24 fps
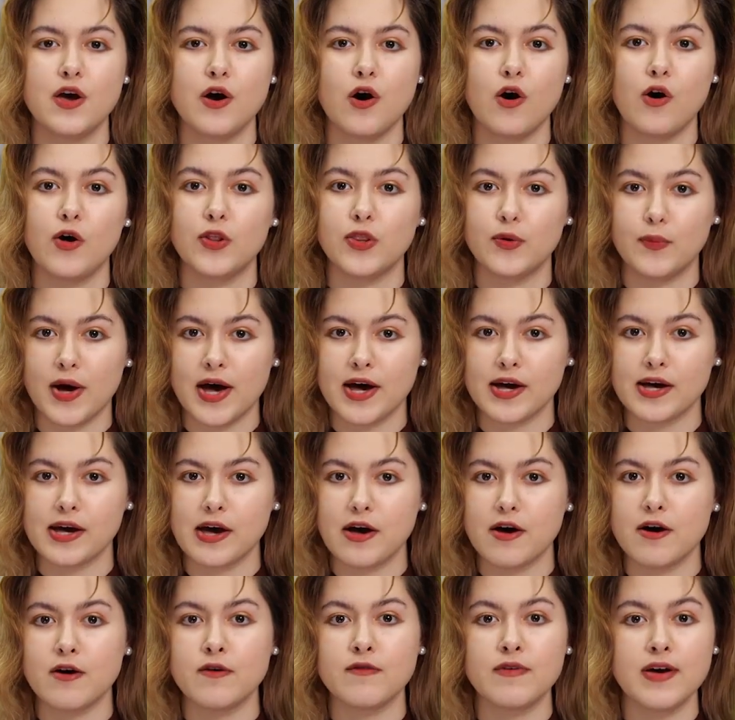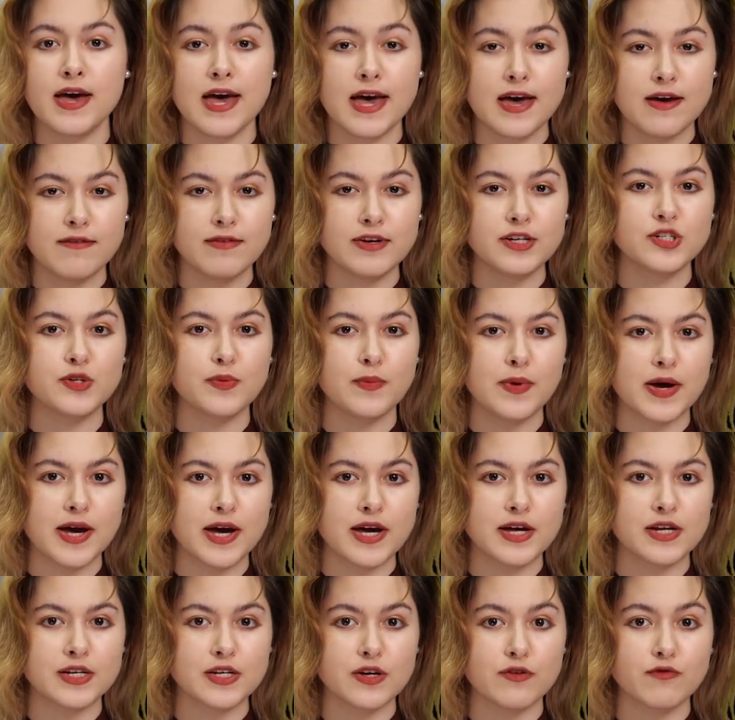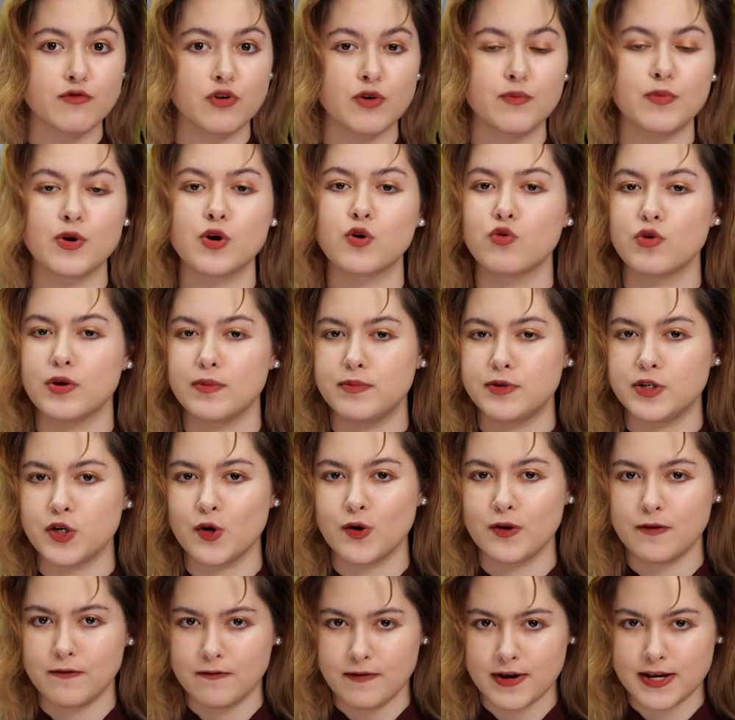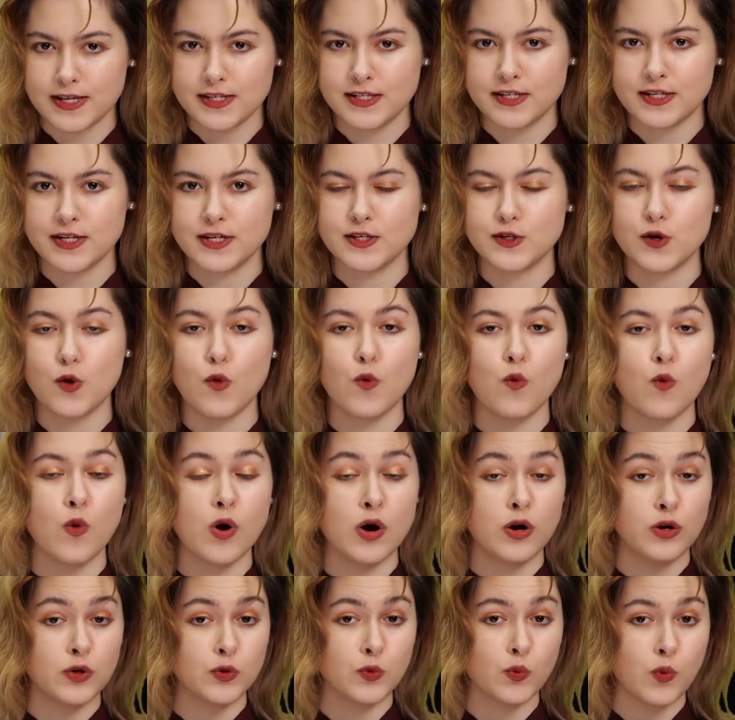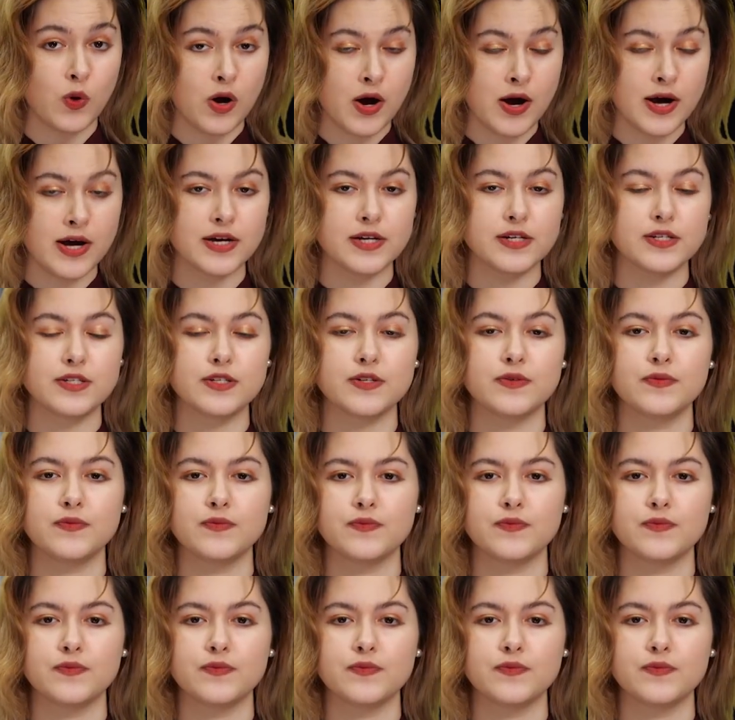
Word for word: on the back of heavy demand from crypto investors worldwide.